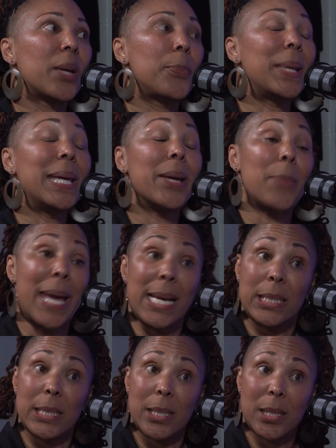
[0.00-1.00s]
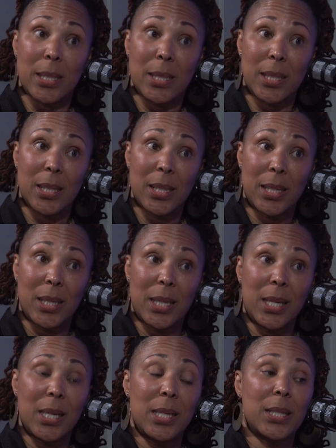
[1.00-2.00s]
PMS.
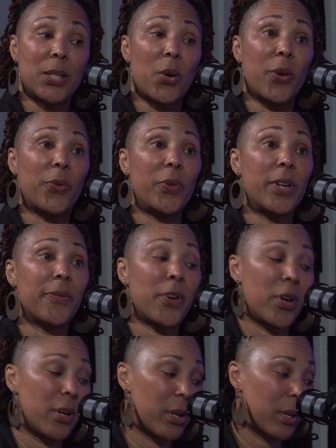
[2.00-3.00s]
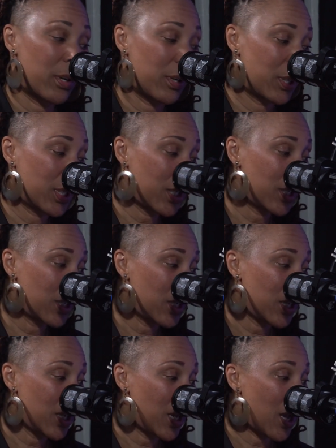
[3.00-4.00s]
So if we have heard
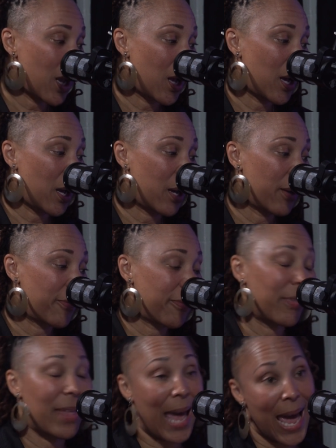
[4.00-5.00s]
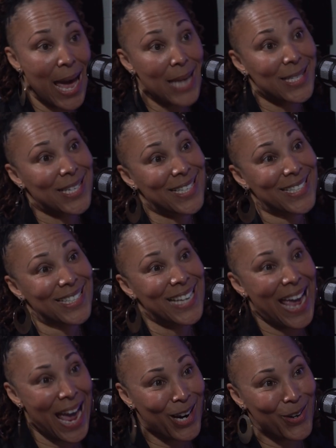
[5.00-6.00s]
of that
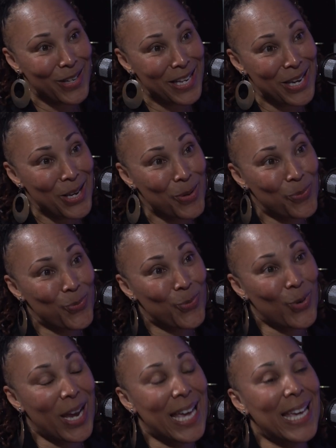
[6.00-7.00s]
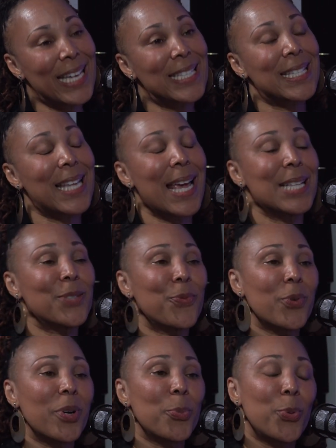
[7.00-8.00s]
acronym, right, stands
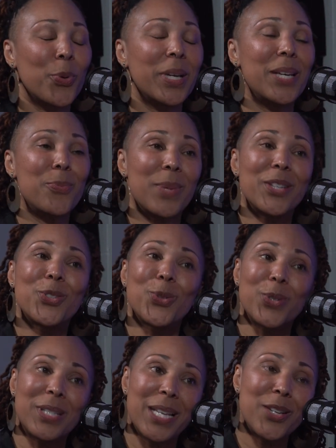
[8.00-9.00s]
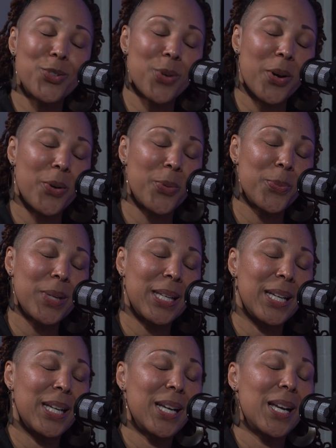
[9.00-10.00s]
for premenstrual syndrome,
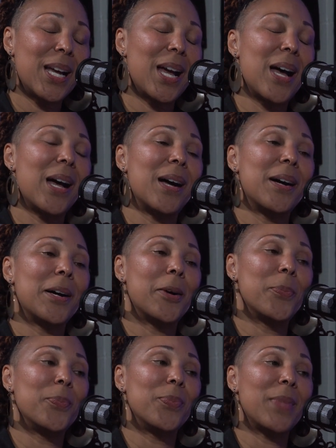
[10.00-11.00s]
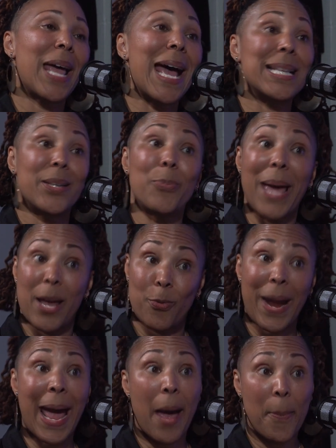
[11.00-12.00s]
has a bad
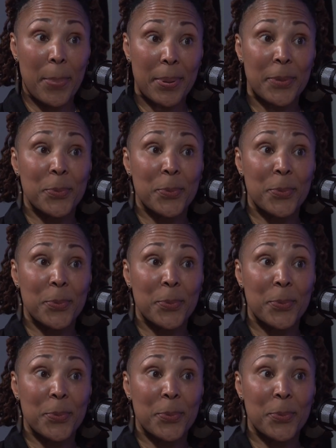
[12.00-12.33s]
rap.